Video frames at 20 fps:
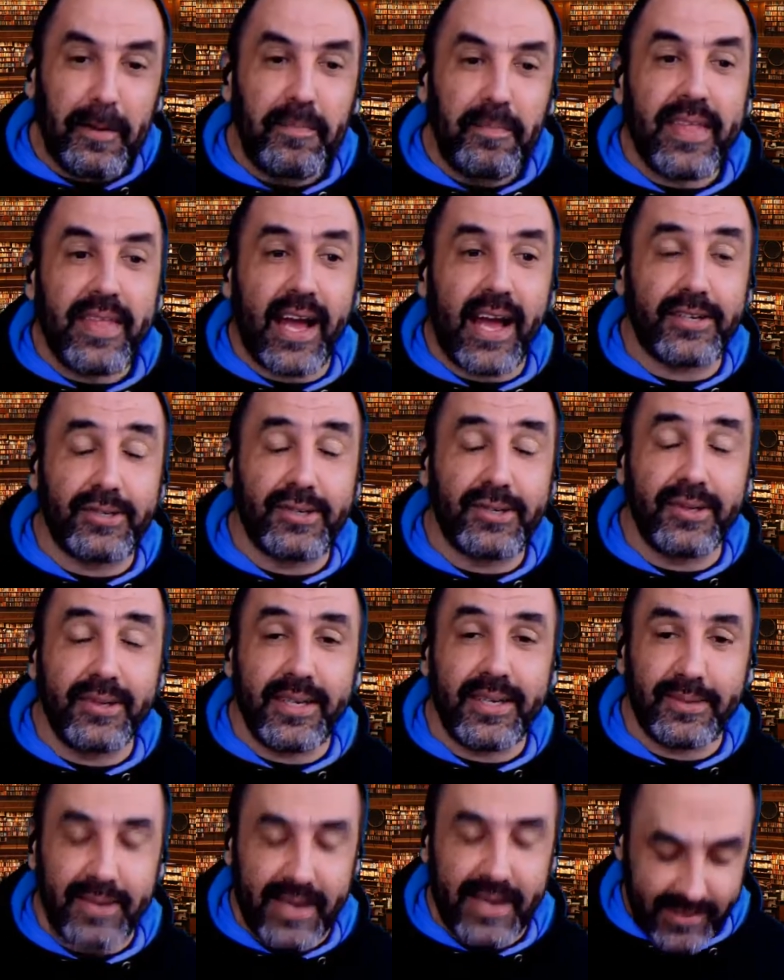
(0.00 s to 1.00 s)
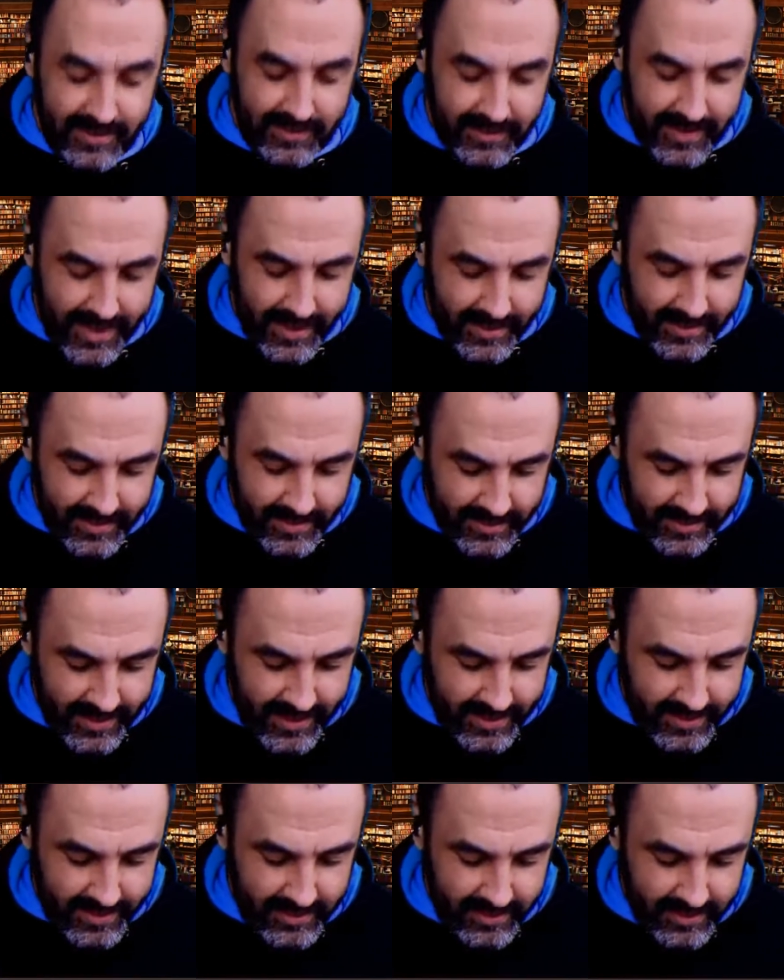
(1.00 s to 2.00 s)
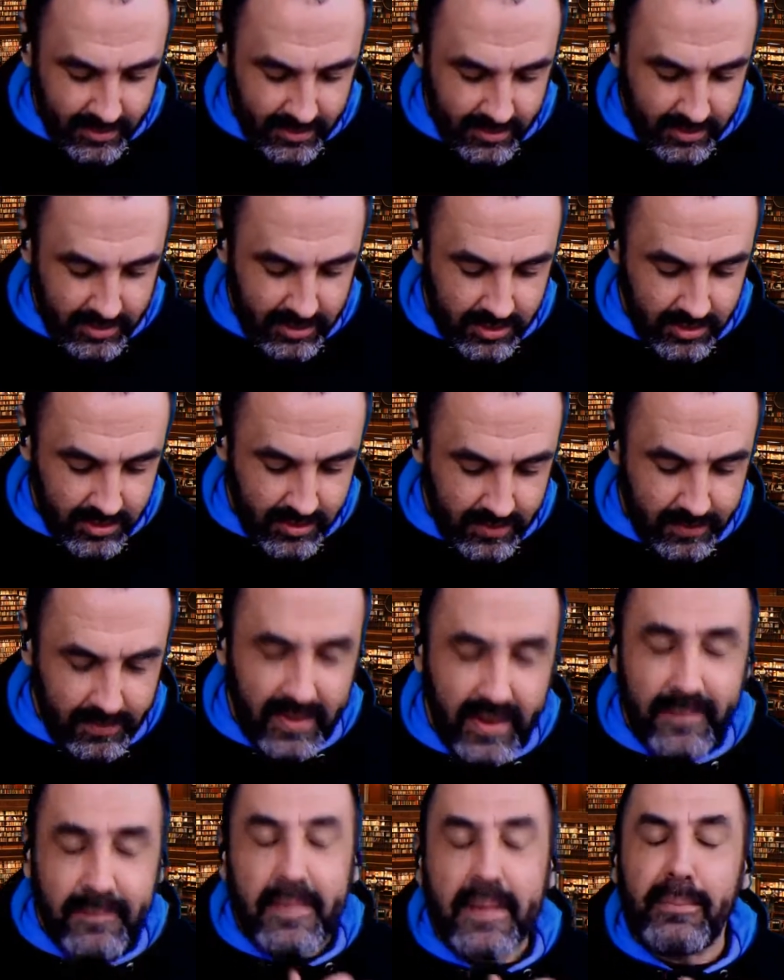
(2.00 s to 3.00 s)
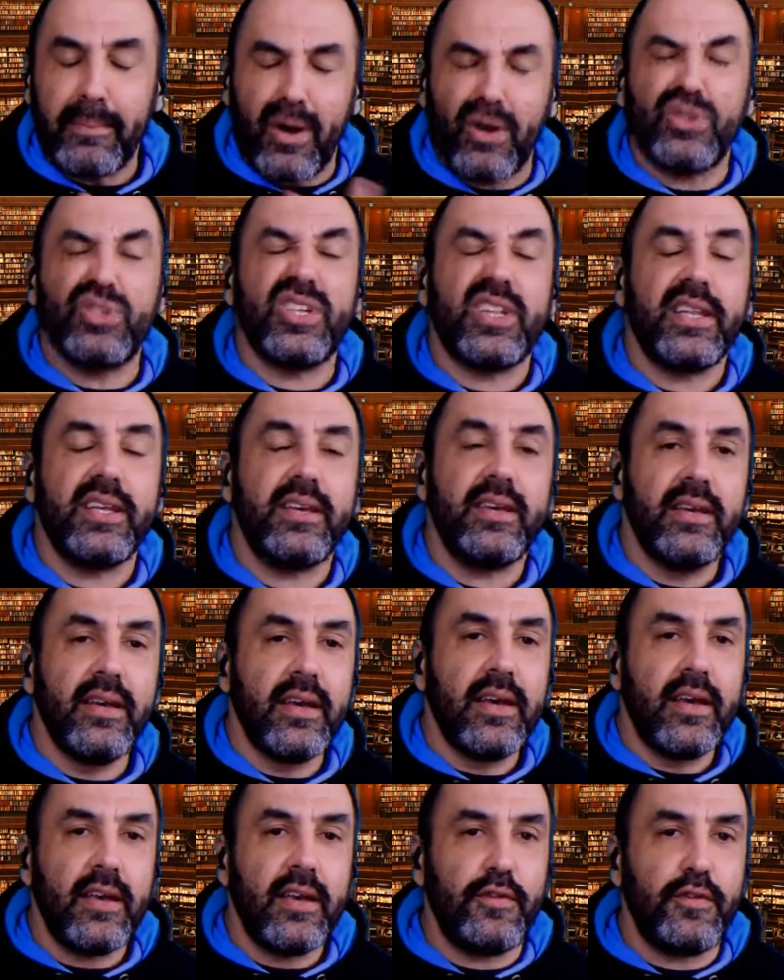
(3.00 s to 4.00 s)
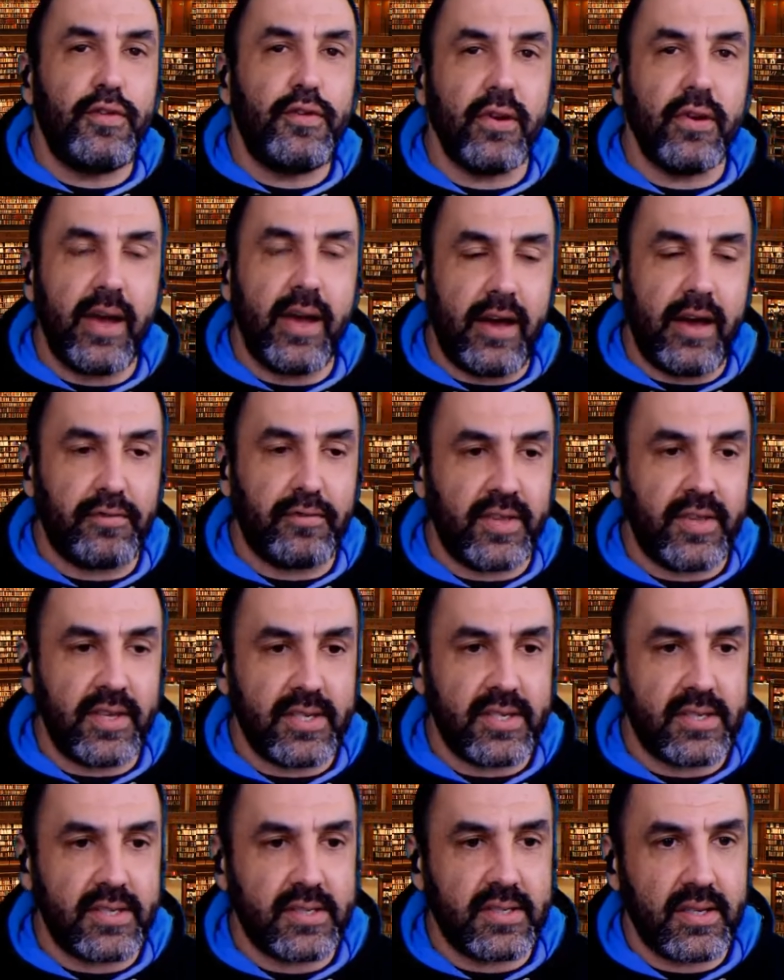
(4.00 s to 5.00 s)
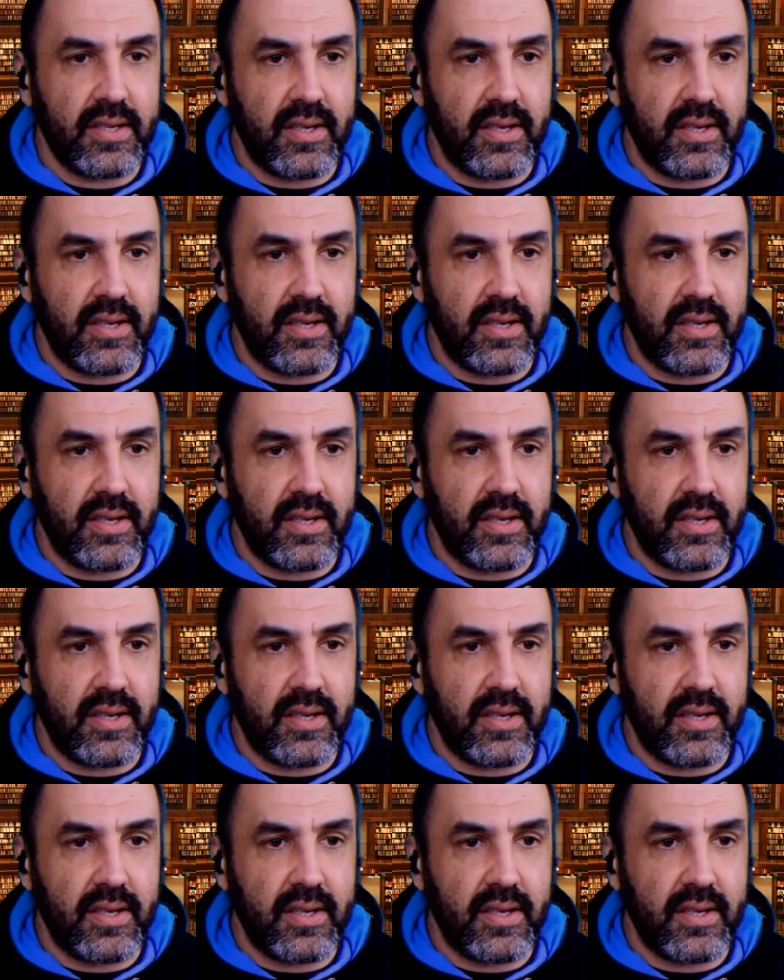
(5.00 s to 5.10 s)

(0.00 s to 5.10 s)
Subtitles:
I truly recommend that you should, mostly if you have this